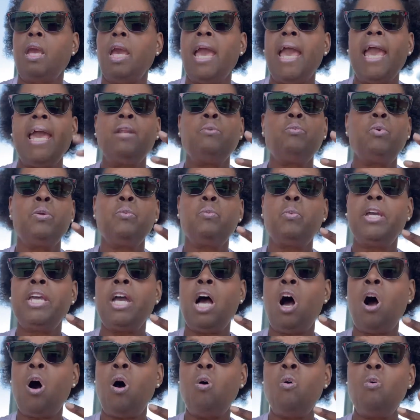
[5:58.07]
And when we
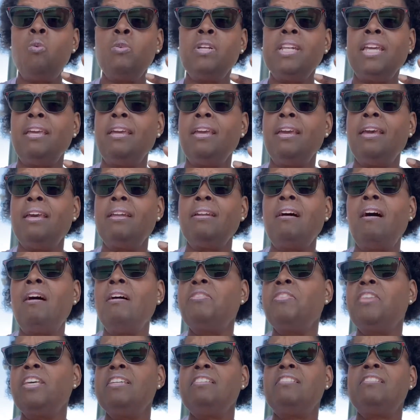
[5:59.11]
hone in on
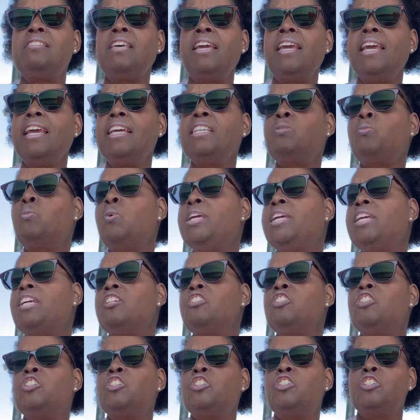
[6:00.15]
these things, we can
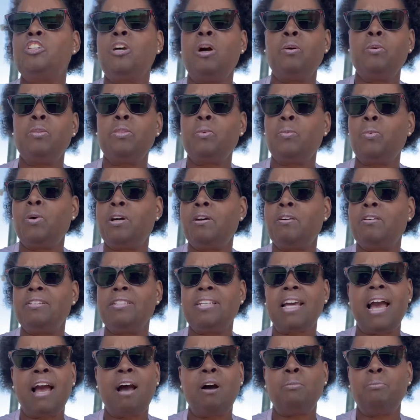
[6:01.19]
show the world our